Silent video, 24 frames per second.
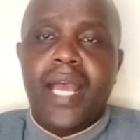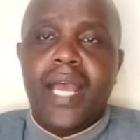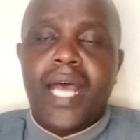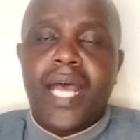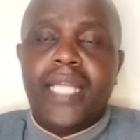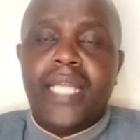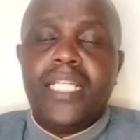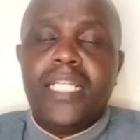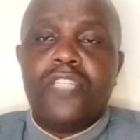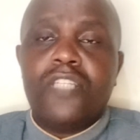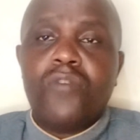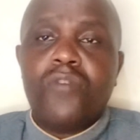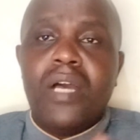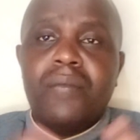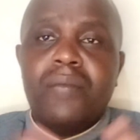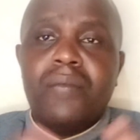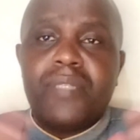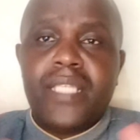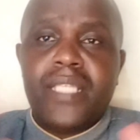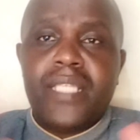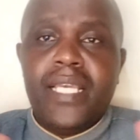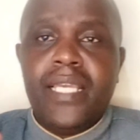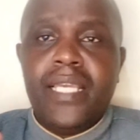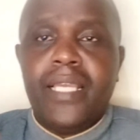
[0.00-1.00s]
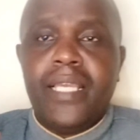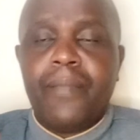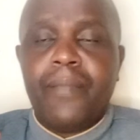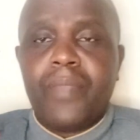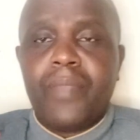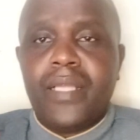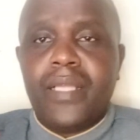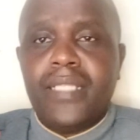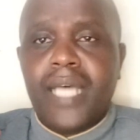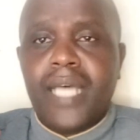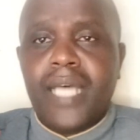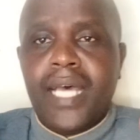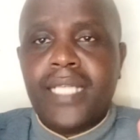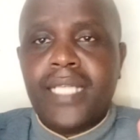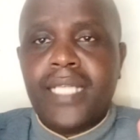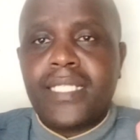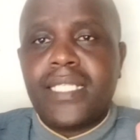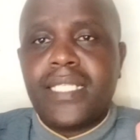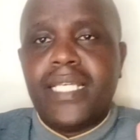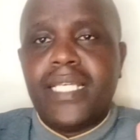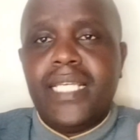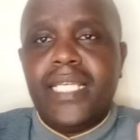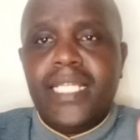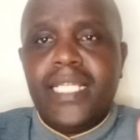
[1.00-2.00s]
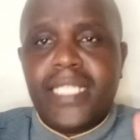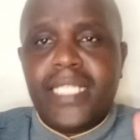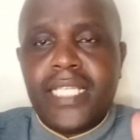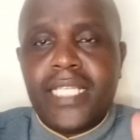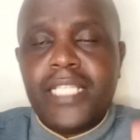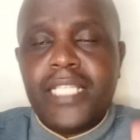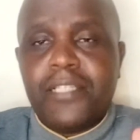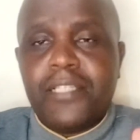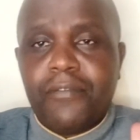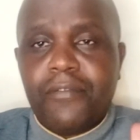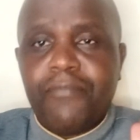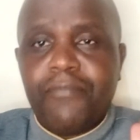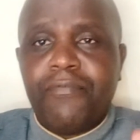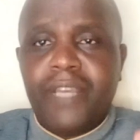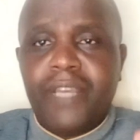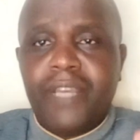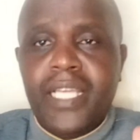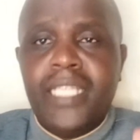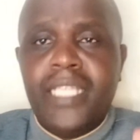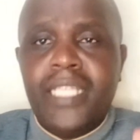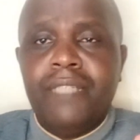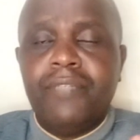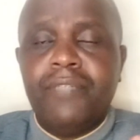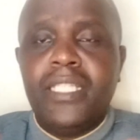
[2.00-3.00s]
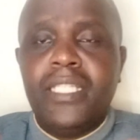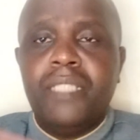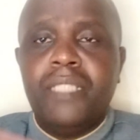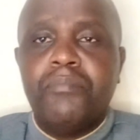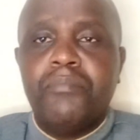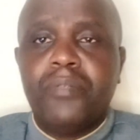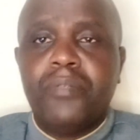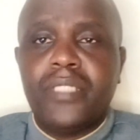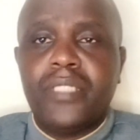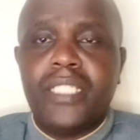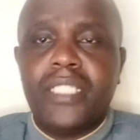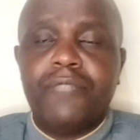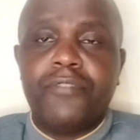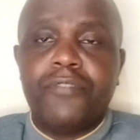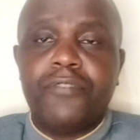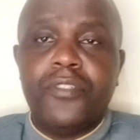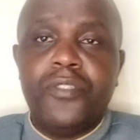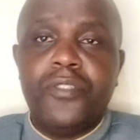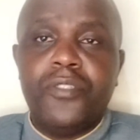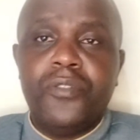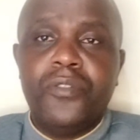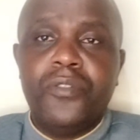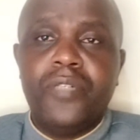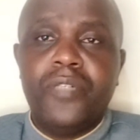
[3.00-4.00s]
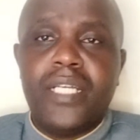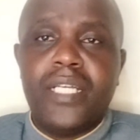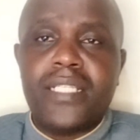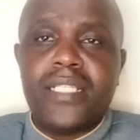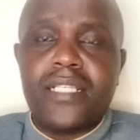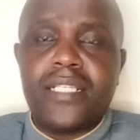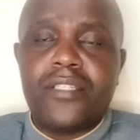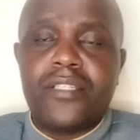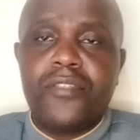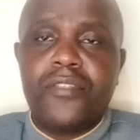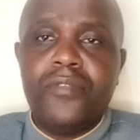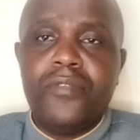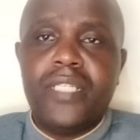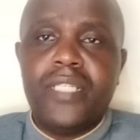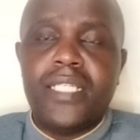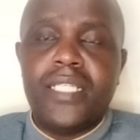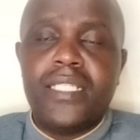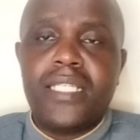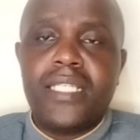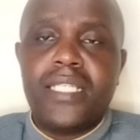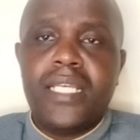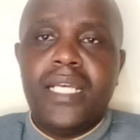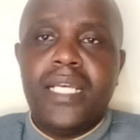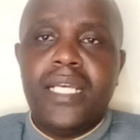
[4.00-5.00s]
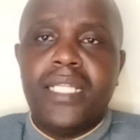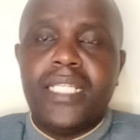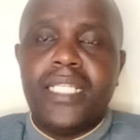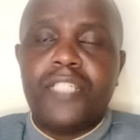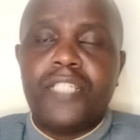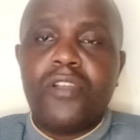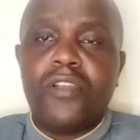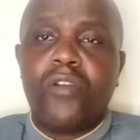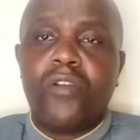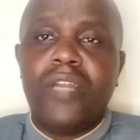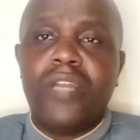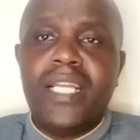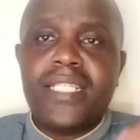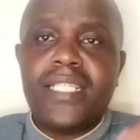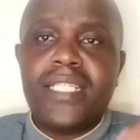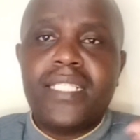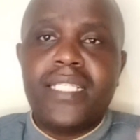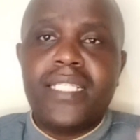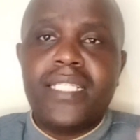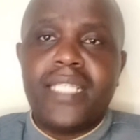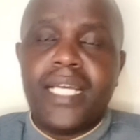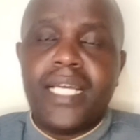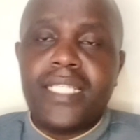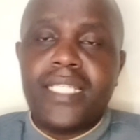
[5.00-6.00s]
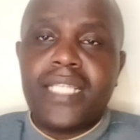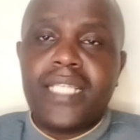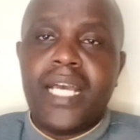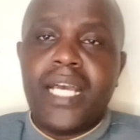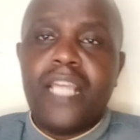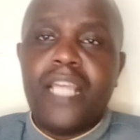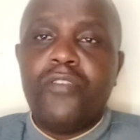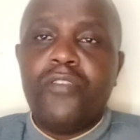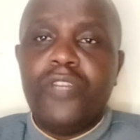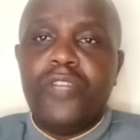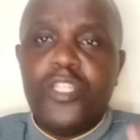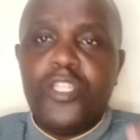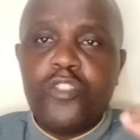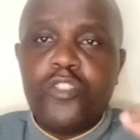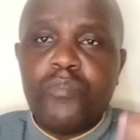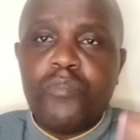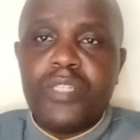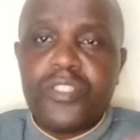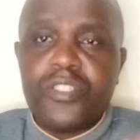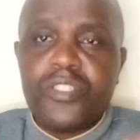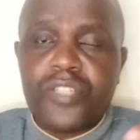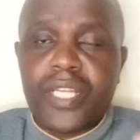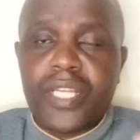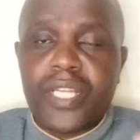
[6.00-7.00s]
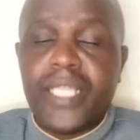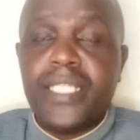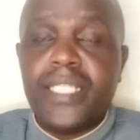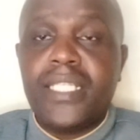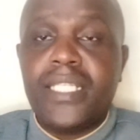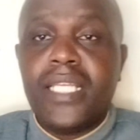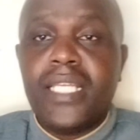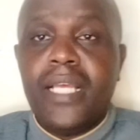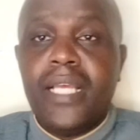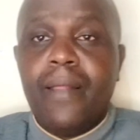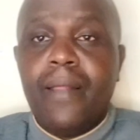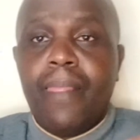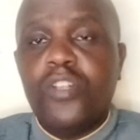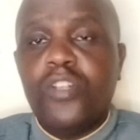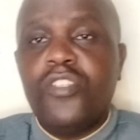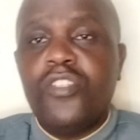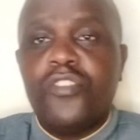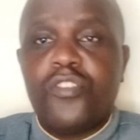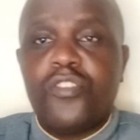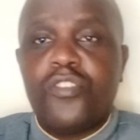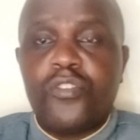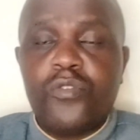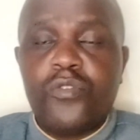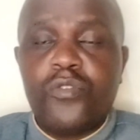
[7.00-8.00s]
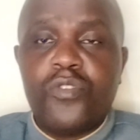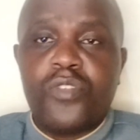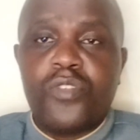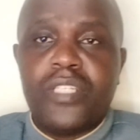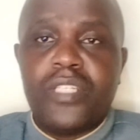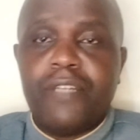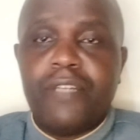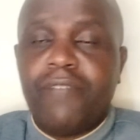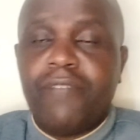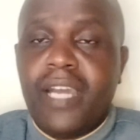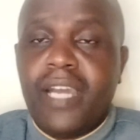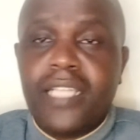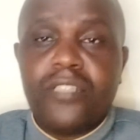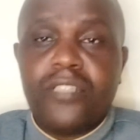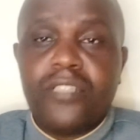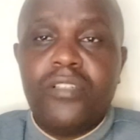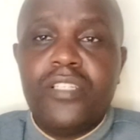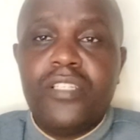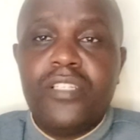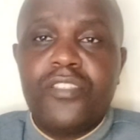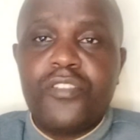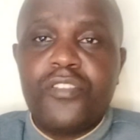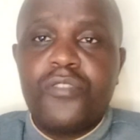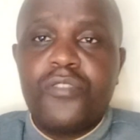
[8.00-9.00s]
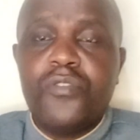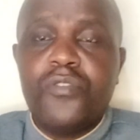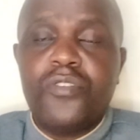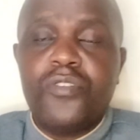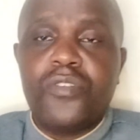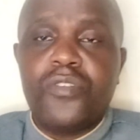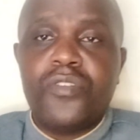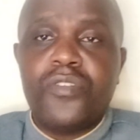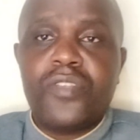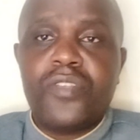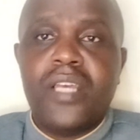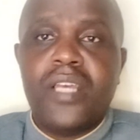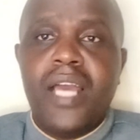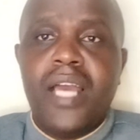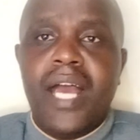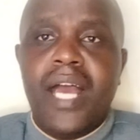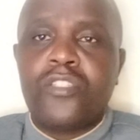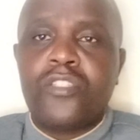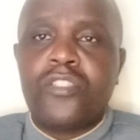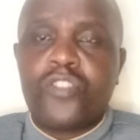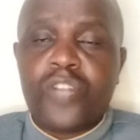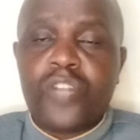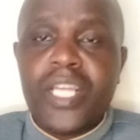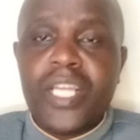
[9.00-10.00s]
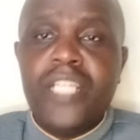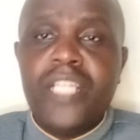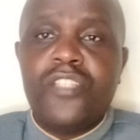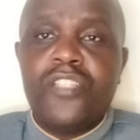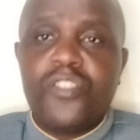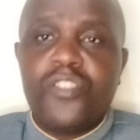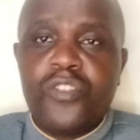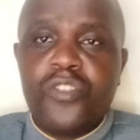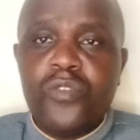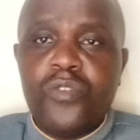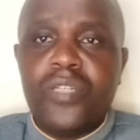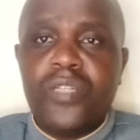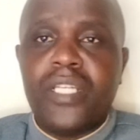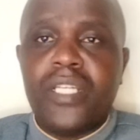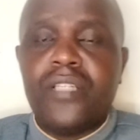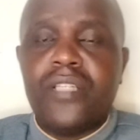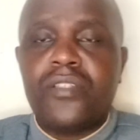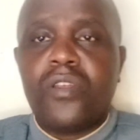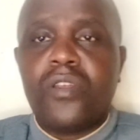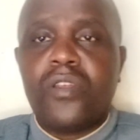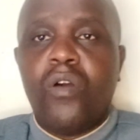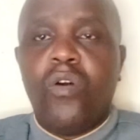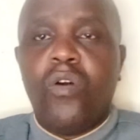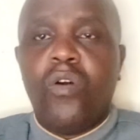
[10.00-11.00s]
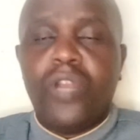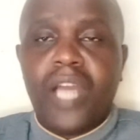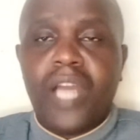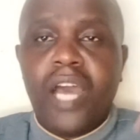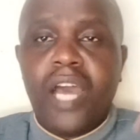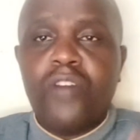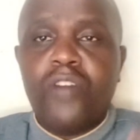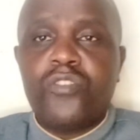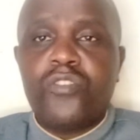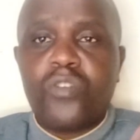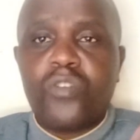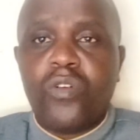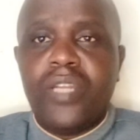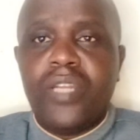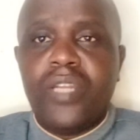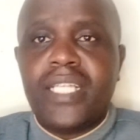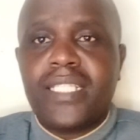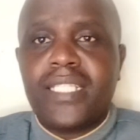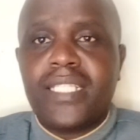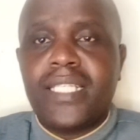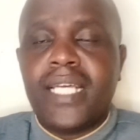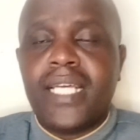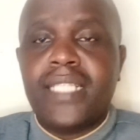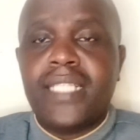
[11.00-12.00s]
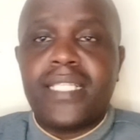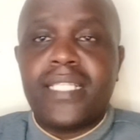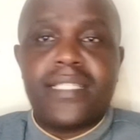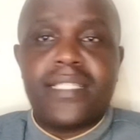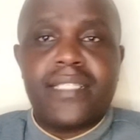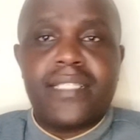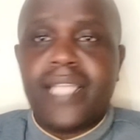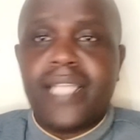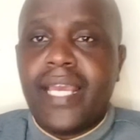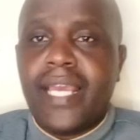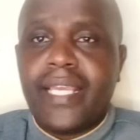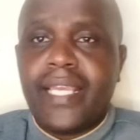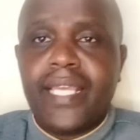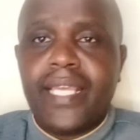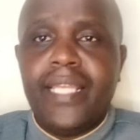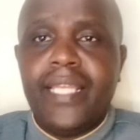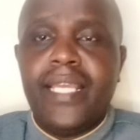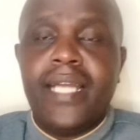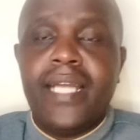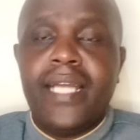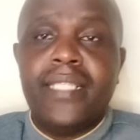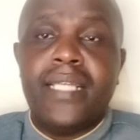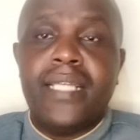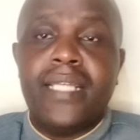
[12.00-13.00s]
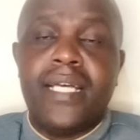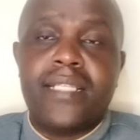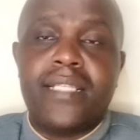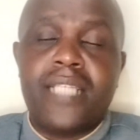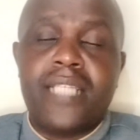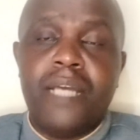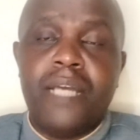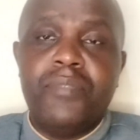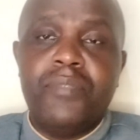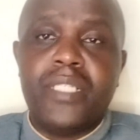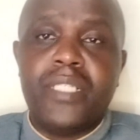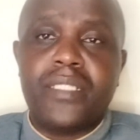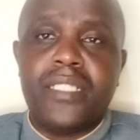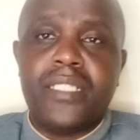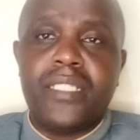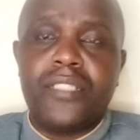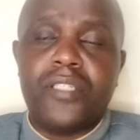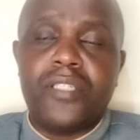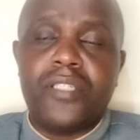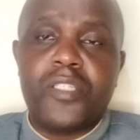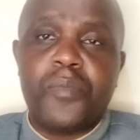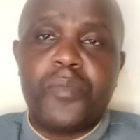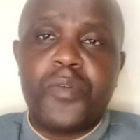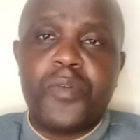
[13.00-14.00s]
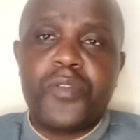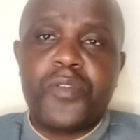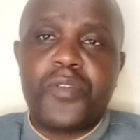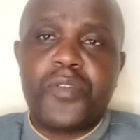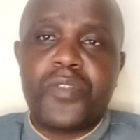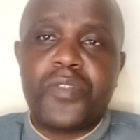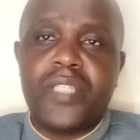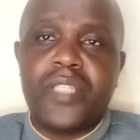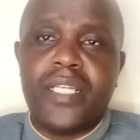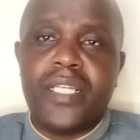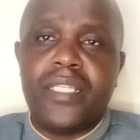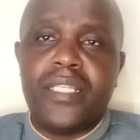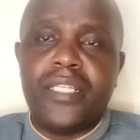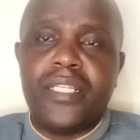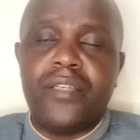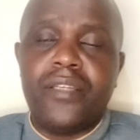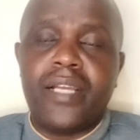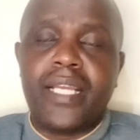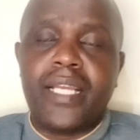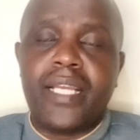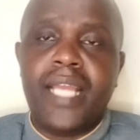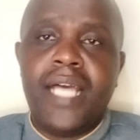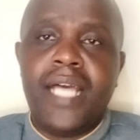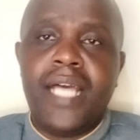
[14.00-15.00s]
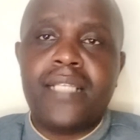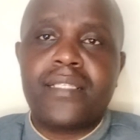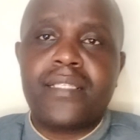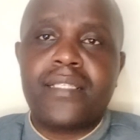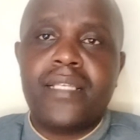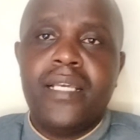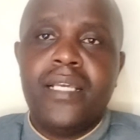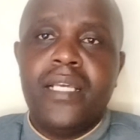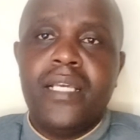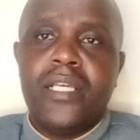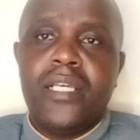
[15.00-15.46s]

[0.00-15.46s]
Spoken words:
And that's why I'm saying that it is very, very important for you as a student that you're collecting data. You need to be trained. Most institutions, in fact, all institutions train students on how to collect data. It's like any other subject that you're supposed to study in your class.